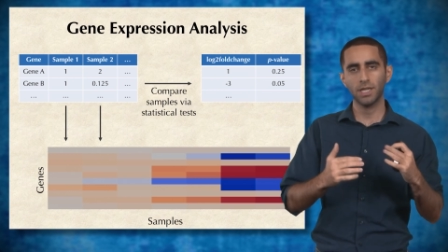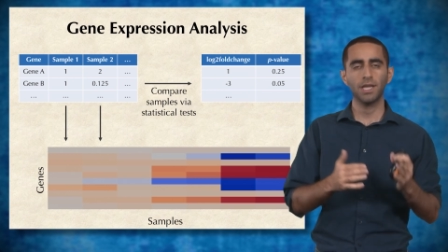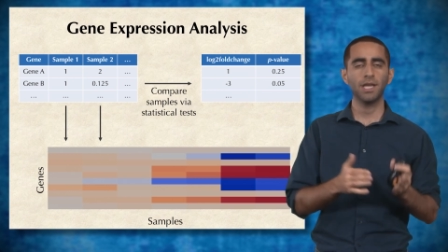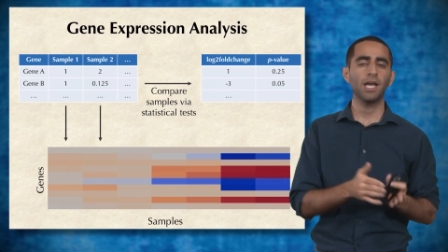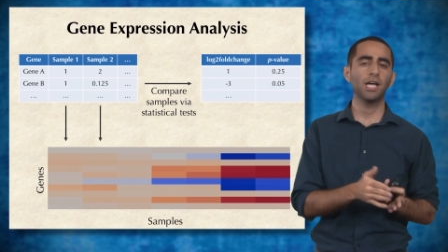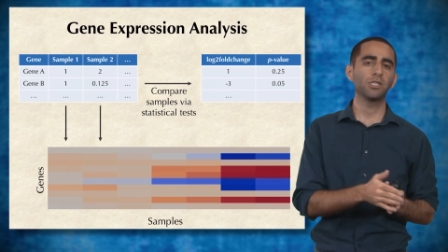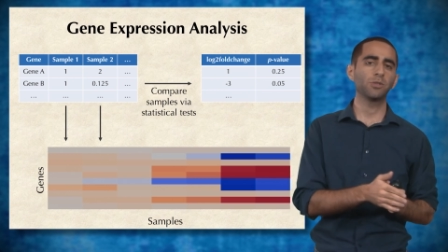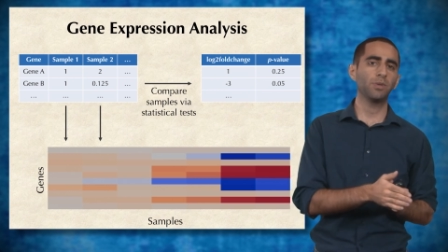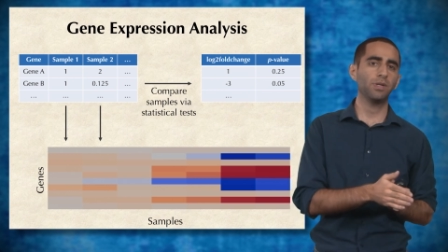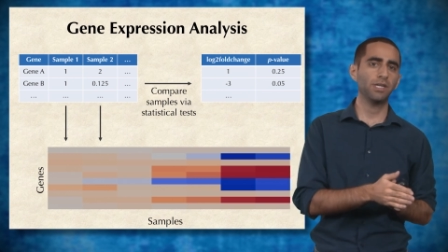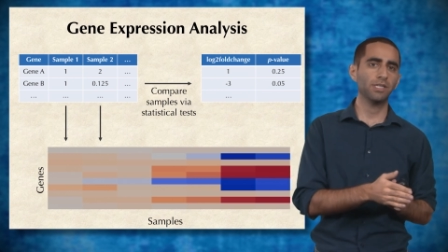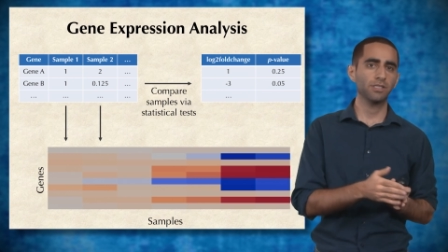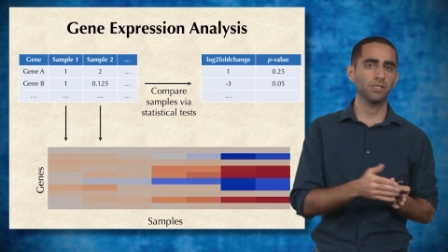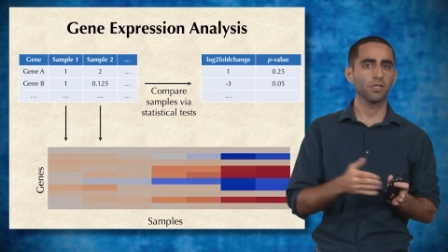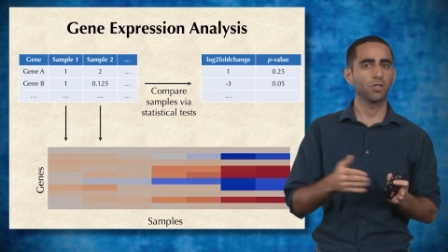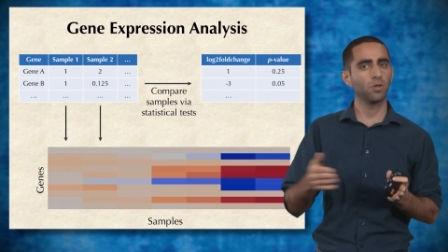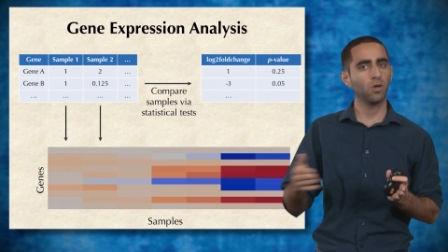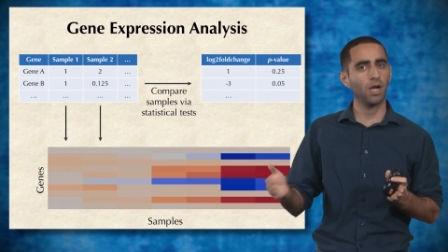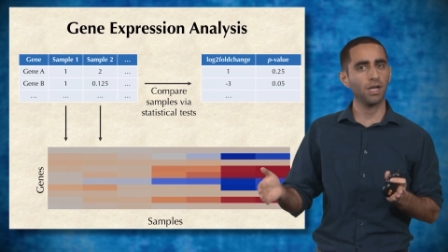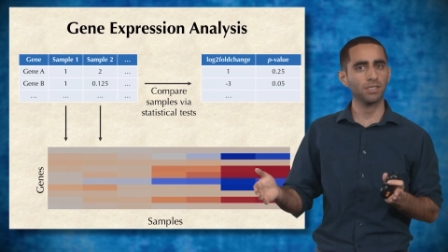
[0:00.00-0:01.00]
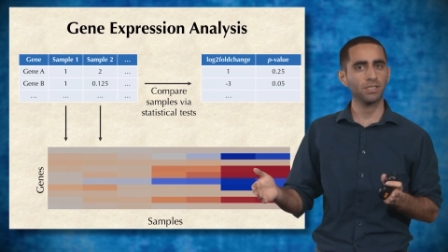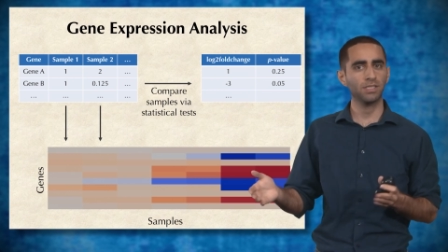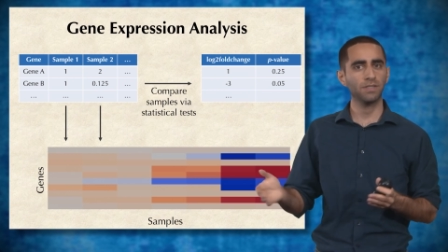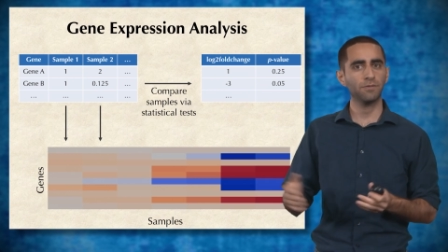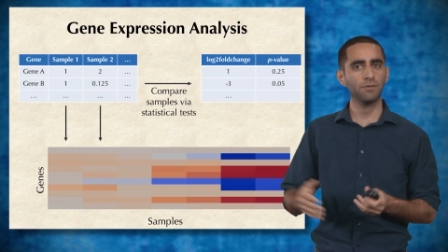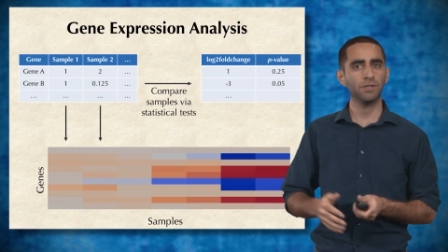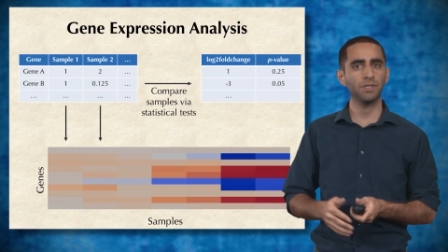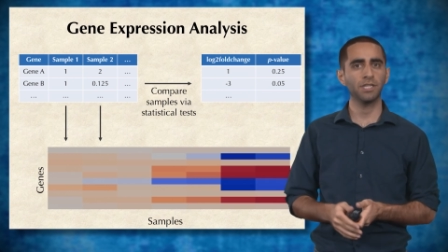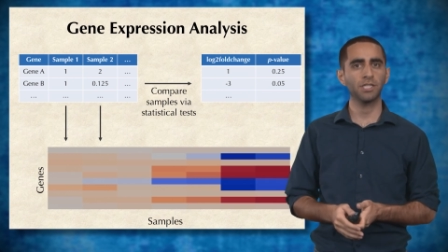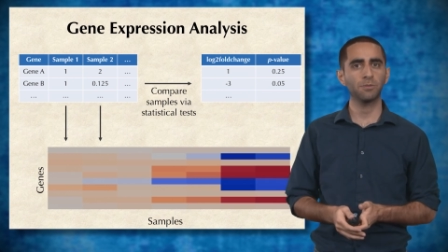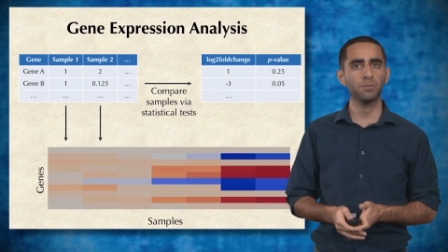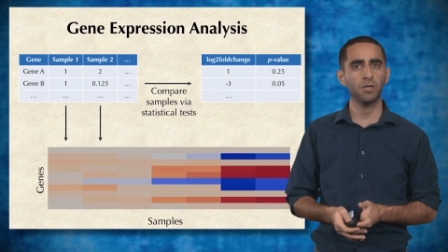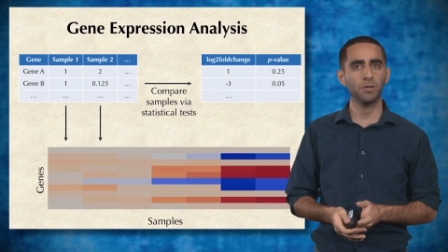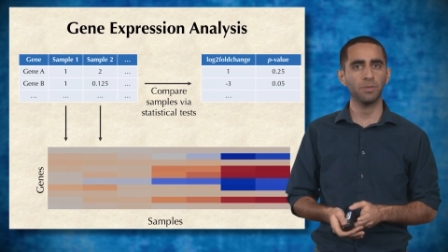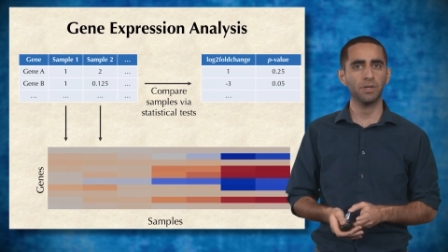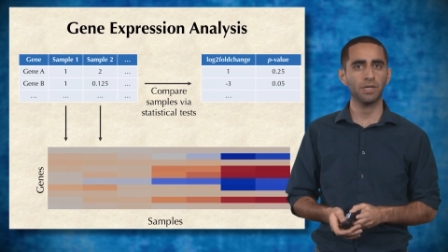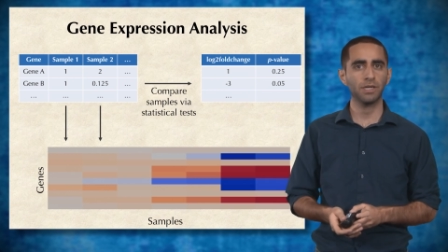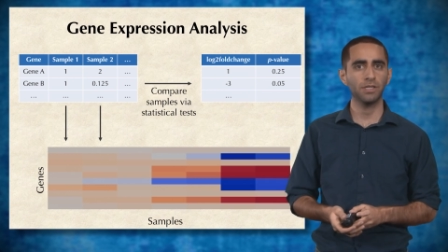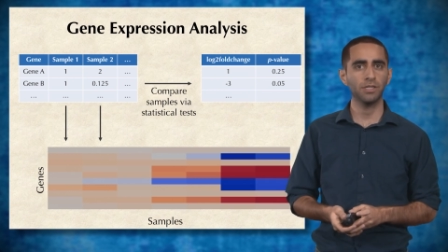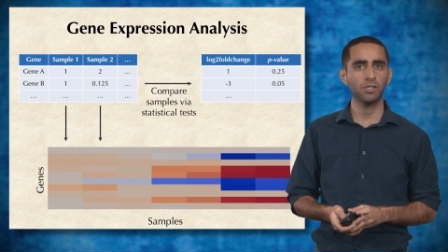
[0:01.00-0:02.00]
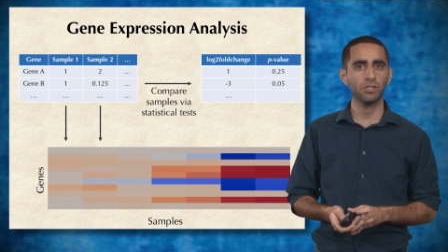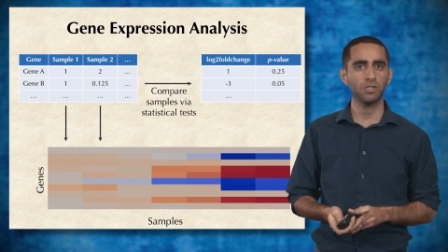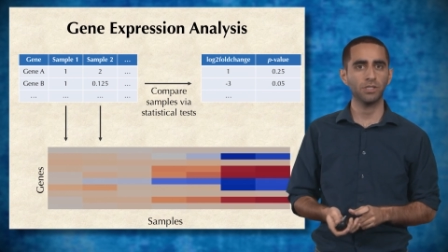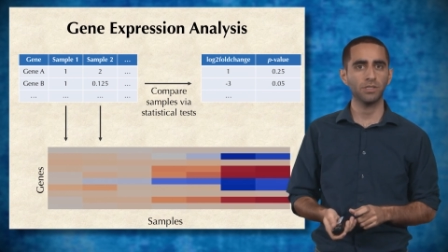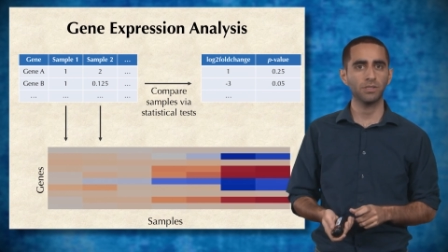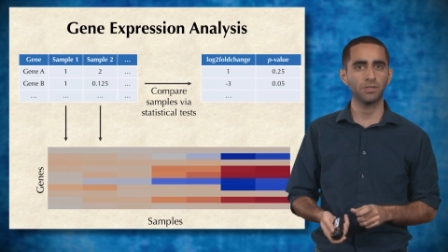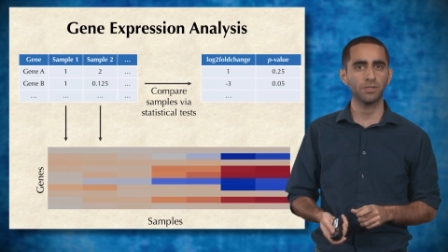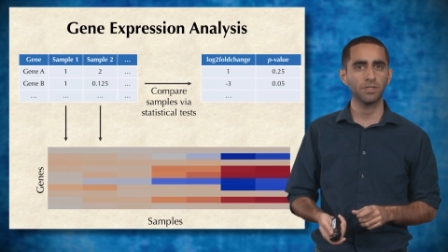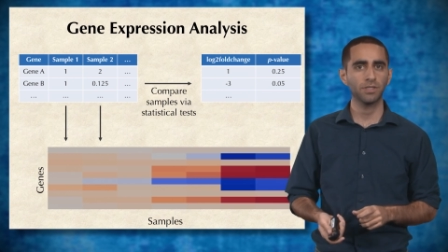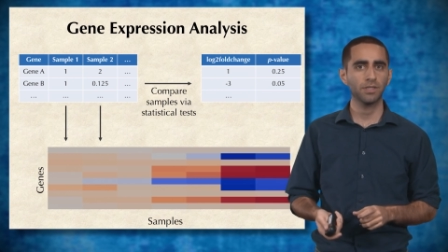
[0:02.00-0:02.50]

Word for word: as well as across different experiment conditions.